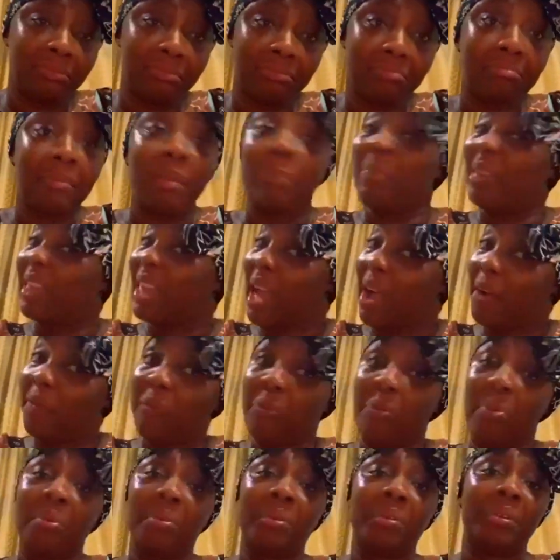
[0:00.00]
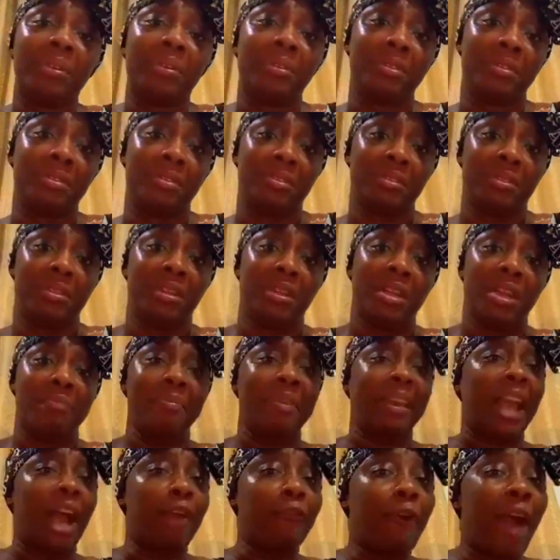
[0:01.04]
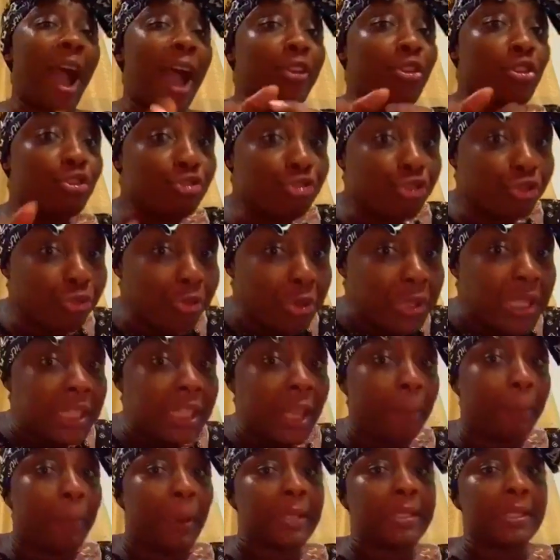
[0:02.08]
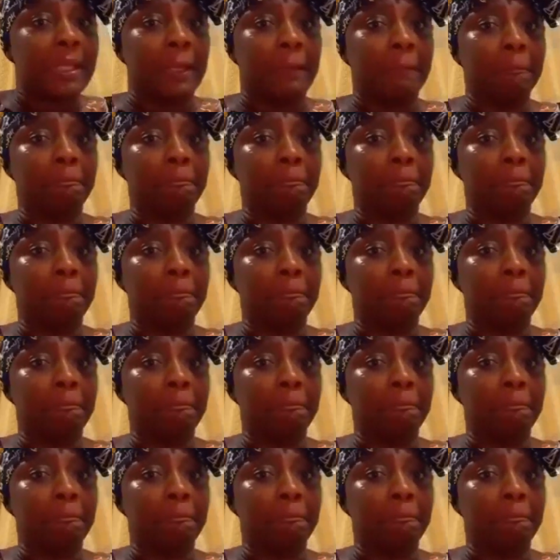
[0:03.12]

Be careful. Be careful how you treat the person.